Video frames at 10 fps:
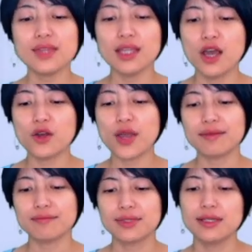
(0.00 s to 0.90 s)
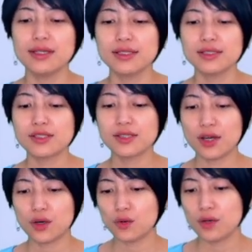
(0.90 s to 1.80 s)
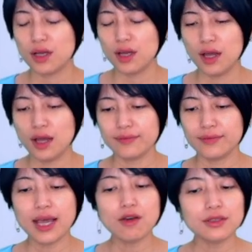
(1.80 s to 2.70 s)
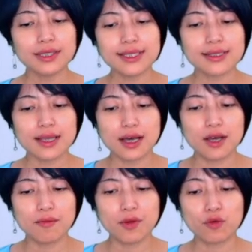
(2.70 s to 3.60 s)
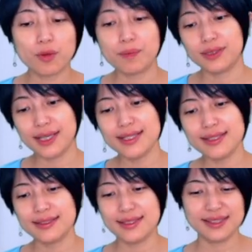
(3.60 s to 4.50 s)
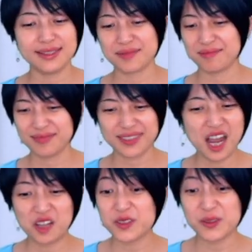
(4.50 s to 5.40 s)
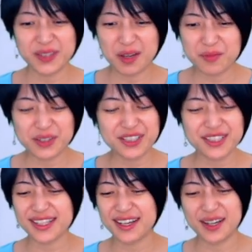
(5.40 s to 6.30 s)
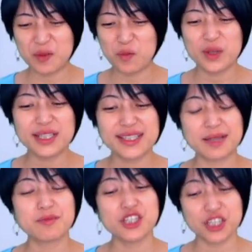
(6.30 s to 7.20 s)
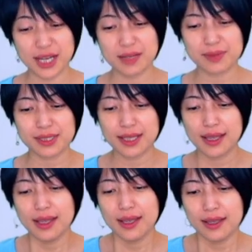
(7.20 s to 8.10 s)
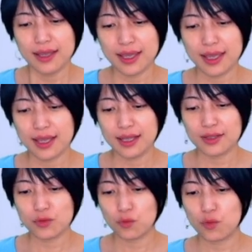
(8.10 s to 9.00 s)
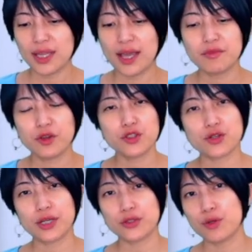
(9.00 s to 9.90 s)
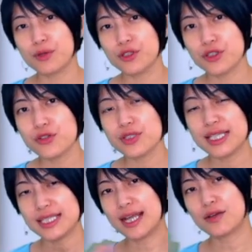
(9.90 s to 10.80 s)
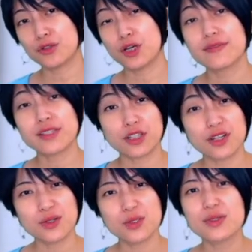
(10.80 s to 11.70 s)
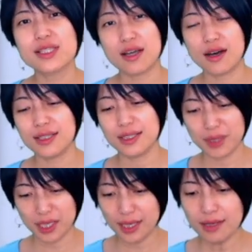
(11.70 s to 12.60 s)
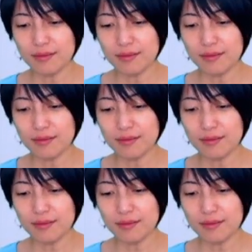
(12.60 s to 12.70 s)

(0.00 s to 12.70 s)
Okay, so now let's replace these console numbers with some shapes. And what I'm going to try to reproduce is that row of circles we saw in the beginning.